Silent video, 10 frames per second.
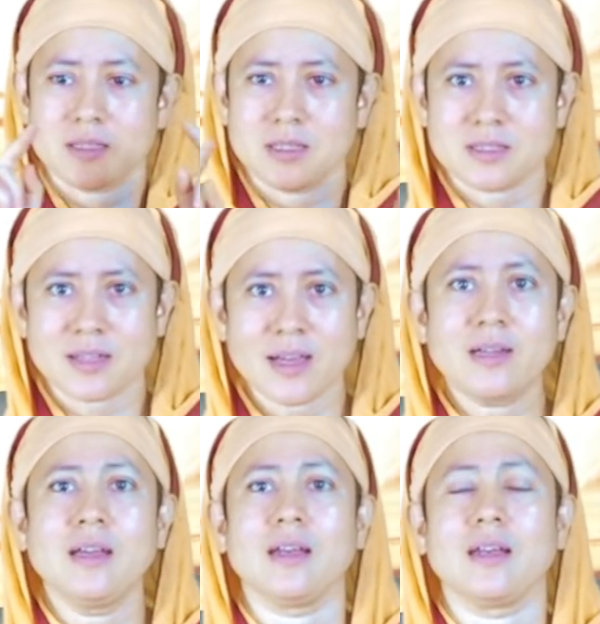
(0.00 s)

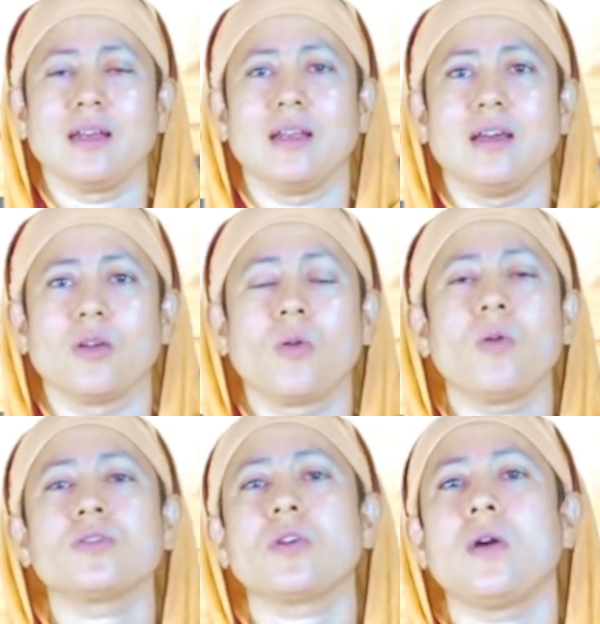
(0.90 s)
cycle
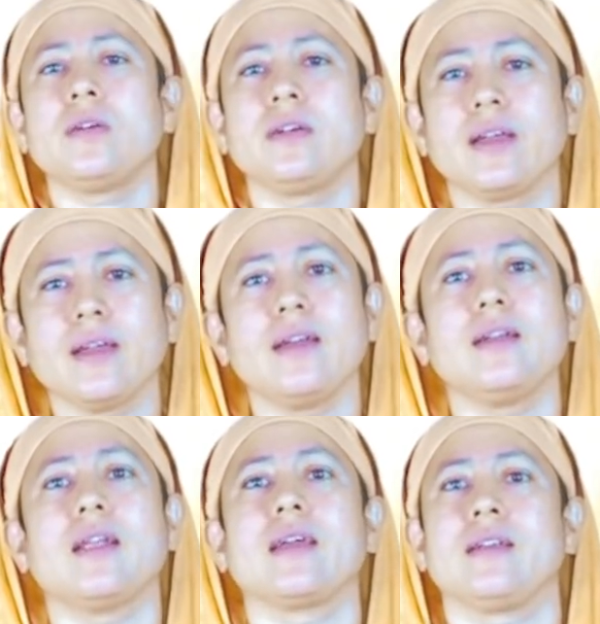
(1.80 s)
goes on day
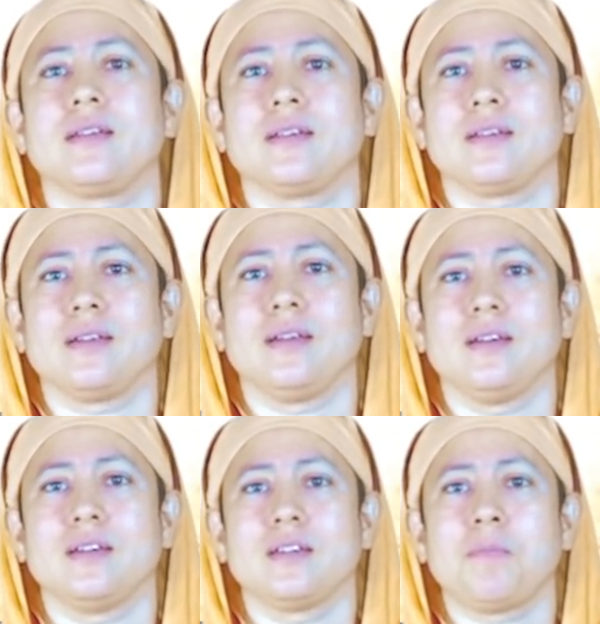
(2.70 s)
and night.
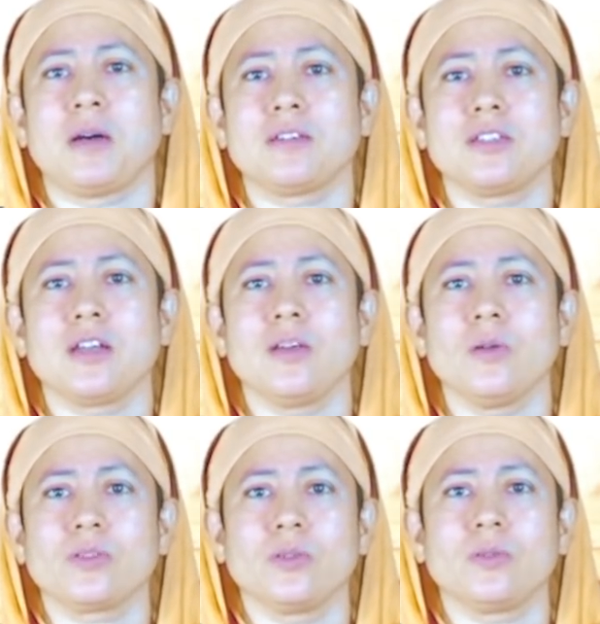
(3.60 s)
The Patanjali
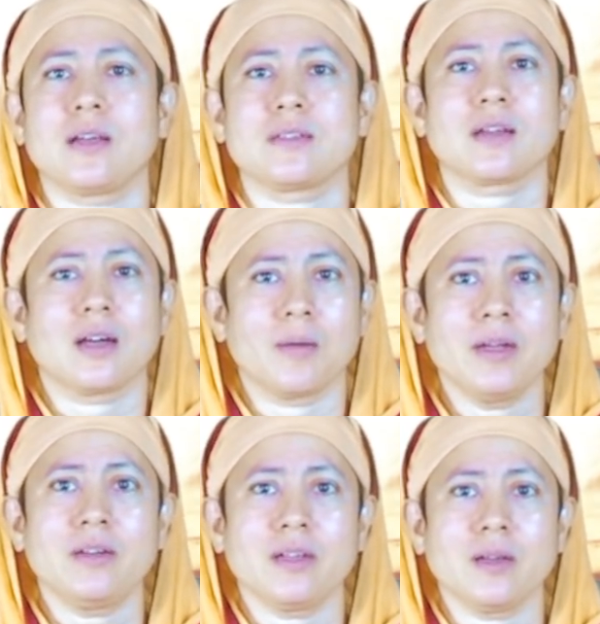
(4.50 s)
Yoga Sutras, the
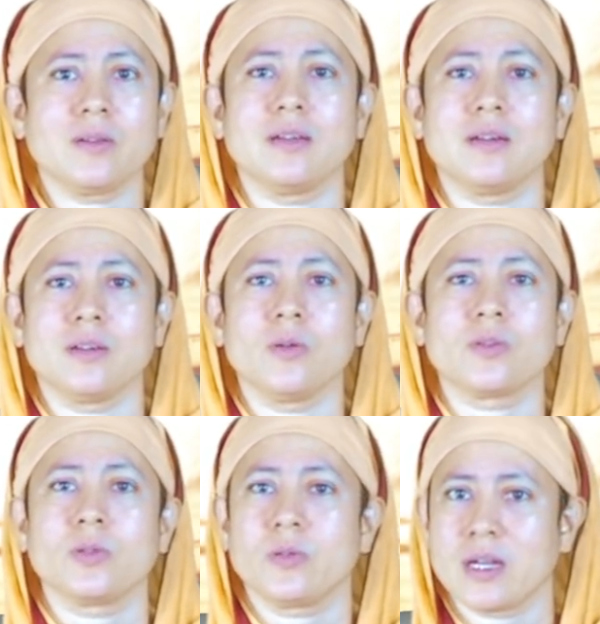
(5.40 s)
commentary on the
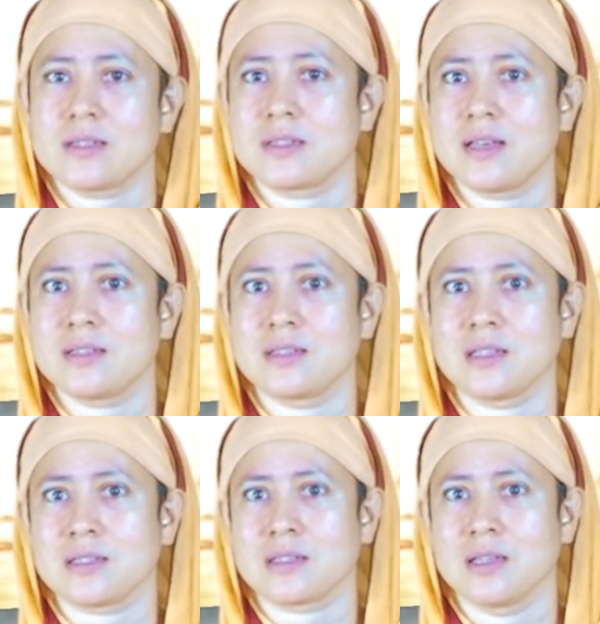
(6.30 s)
Yoga Sutras says
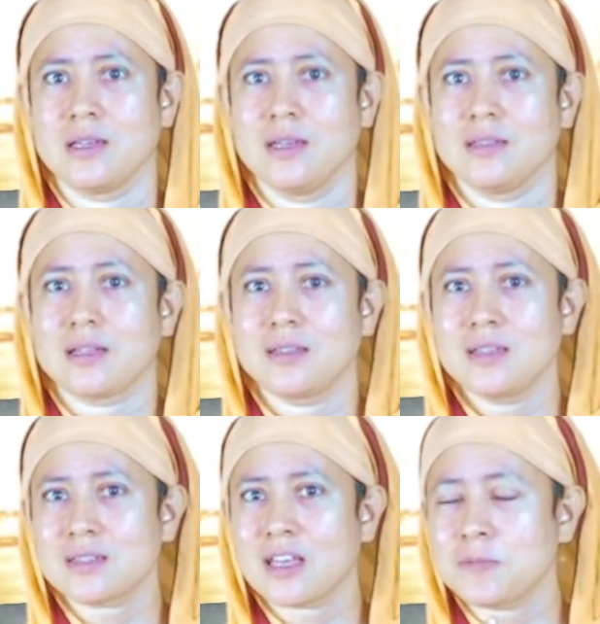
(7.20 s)
this, that
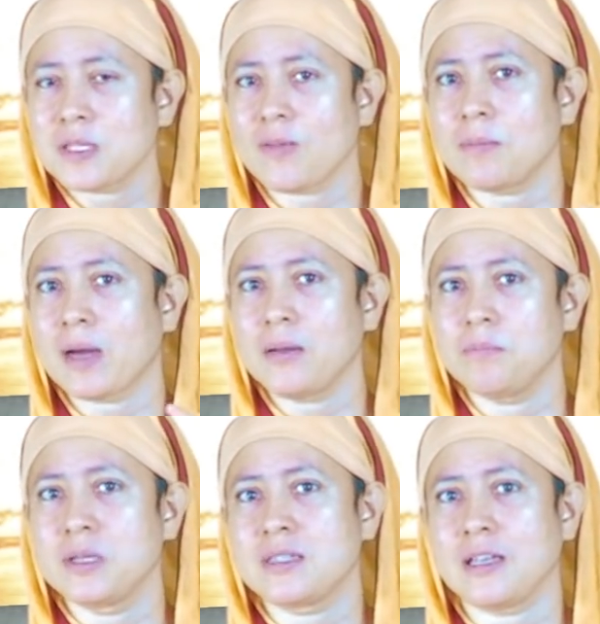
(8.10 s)
this keeps our
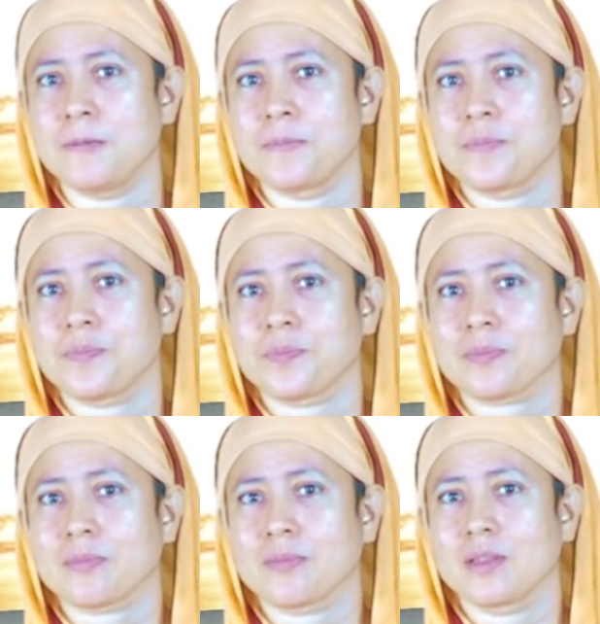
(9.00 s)
mind busy.
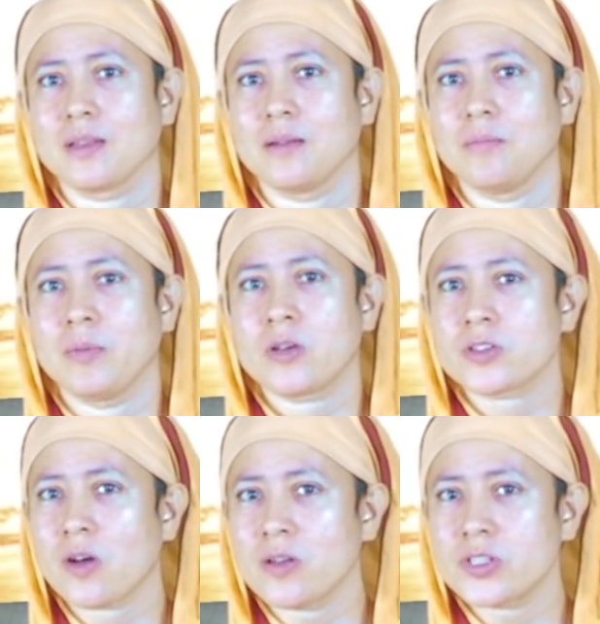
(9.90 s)
Because
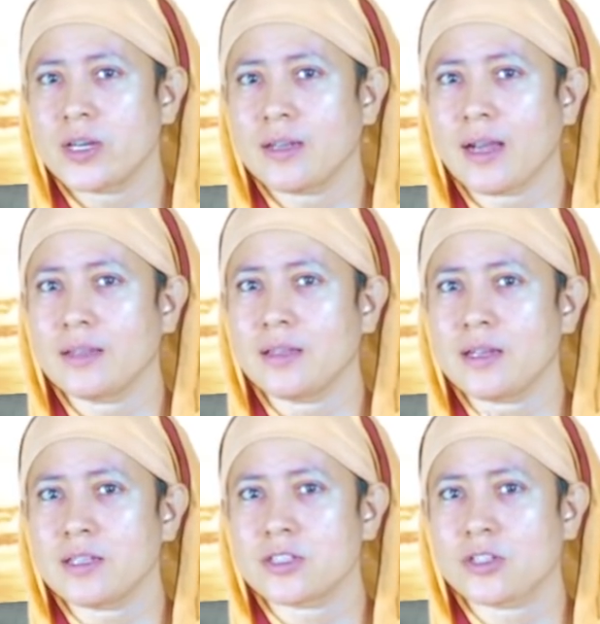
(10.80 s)
constantly either
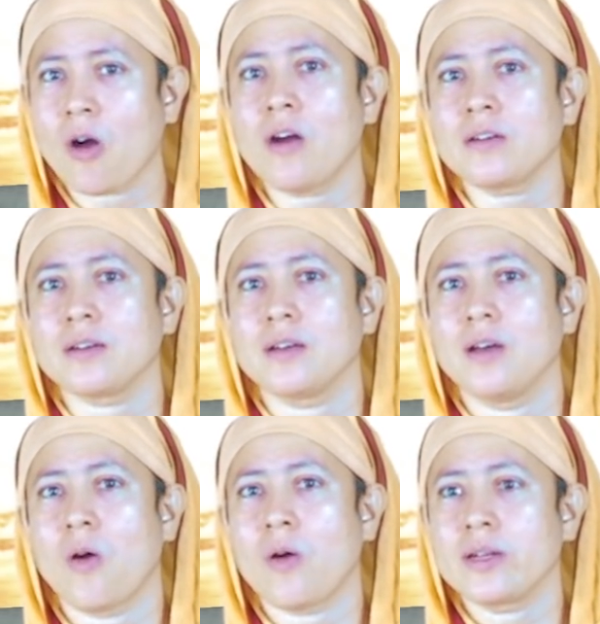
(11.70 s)
it is thought
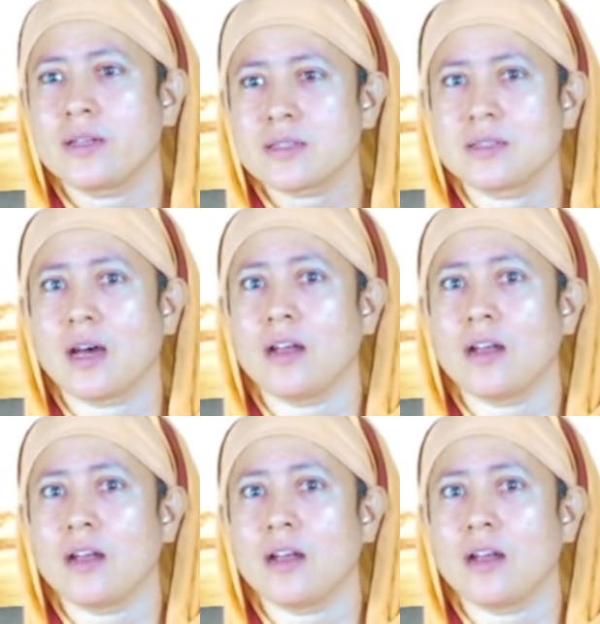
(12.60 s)
or it is the